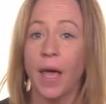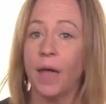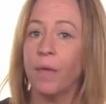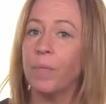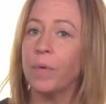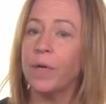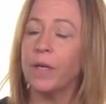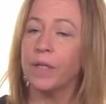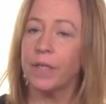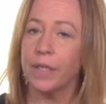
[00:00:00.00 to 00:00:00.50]

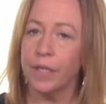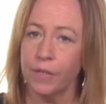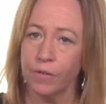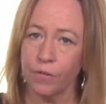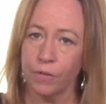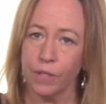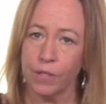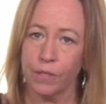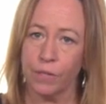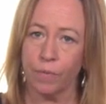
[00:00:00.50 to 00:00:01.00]
and real
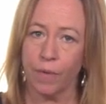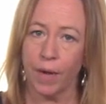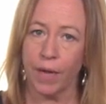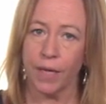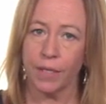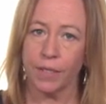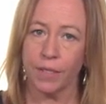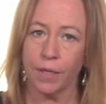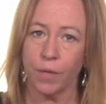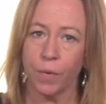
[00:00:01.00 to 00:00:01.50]
interest
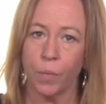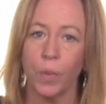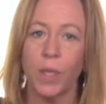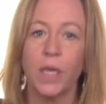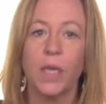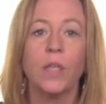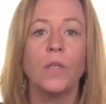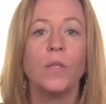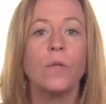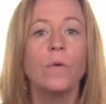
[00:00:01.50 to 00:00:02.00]
rate, we
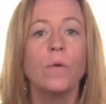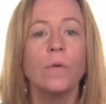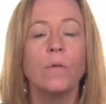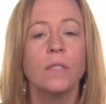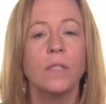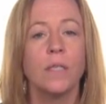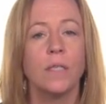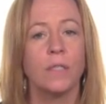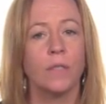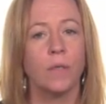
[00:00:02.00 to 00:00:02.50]
can
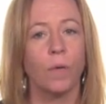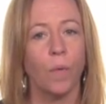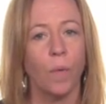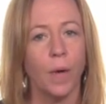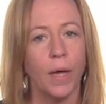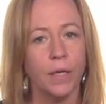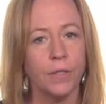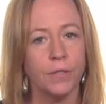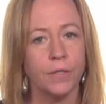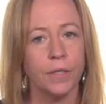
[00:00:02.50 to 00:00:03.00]
use this
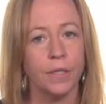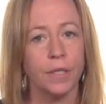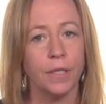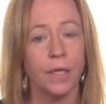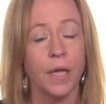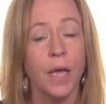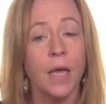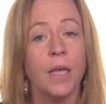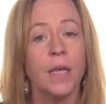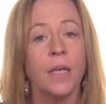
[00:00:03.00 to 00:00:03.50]

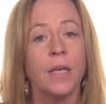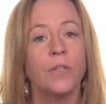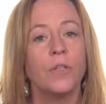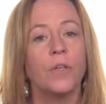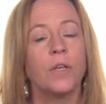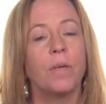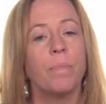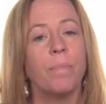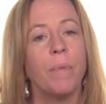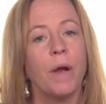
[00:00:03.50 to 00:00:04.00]
equation
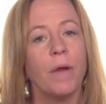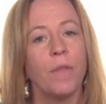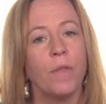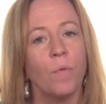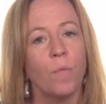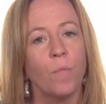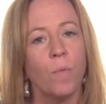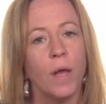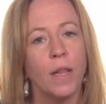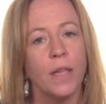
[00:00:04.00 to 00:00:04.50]
to compare
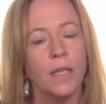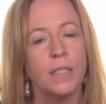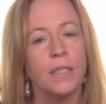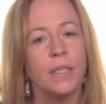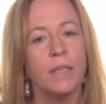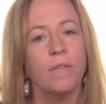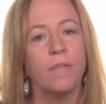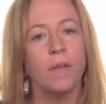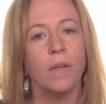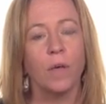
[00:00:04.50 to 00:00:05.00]
the
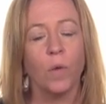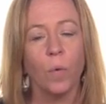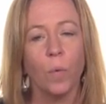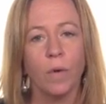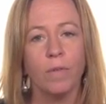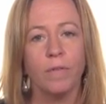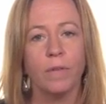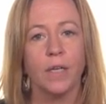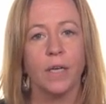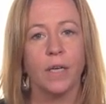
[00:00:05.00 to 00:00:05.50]
relative
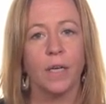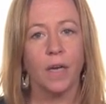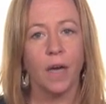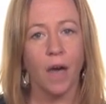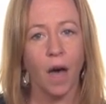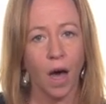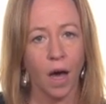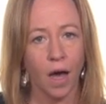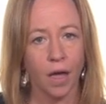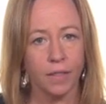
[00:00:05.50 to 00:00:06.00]
equivalent
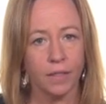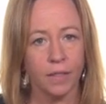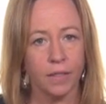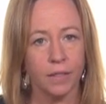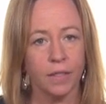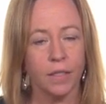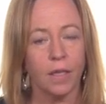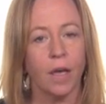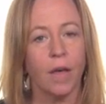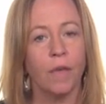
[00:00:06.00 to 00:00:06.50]

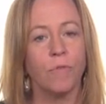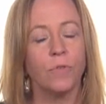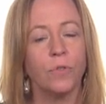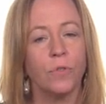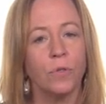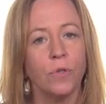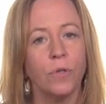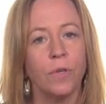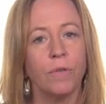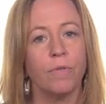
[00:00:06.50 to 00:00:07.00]
costs of
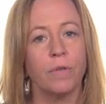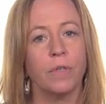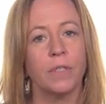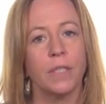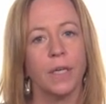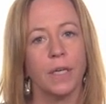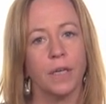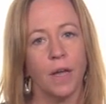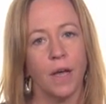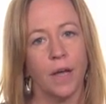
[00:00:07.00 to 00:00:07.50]
two
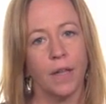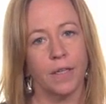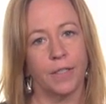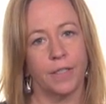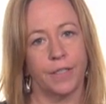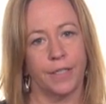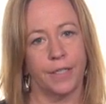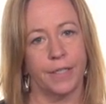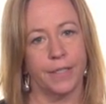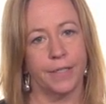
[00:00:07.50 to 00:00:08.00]
different
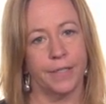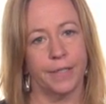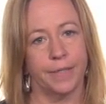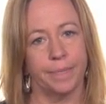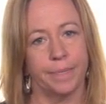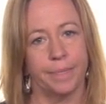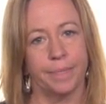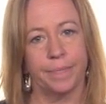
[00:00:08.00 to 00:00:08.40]
technologies.